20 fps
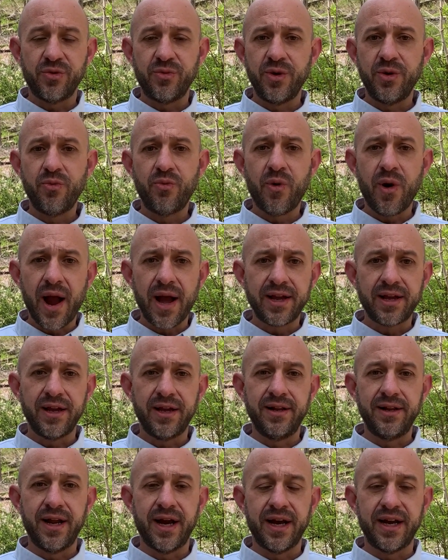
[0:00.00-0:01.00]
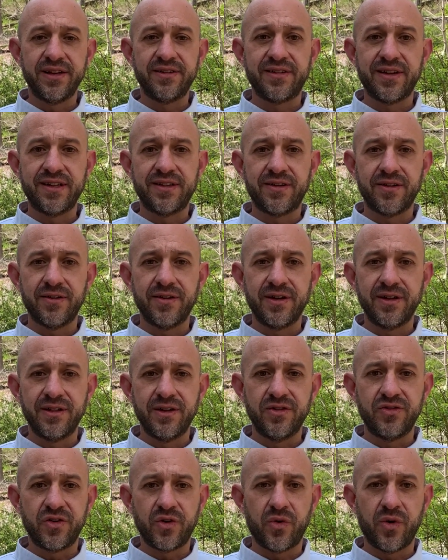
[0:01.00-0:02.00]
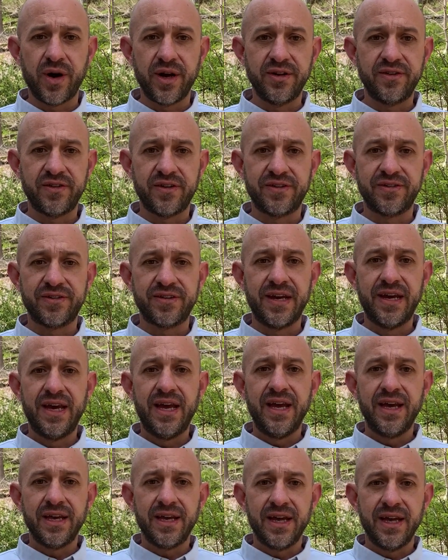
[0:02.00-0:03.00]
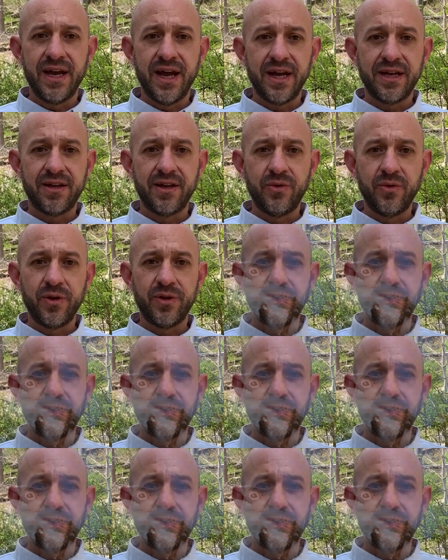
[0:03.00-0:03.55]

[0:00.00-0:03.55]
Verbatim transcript: We recognize that during this crisis, connecting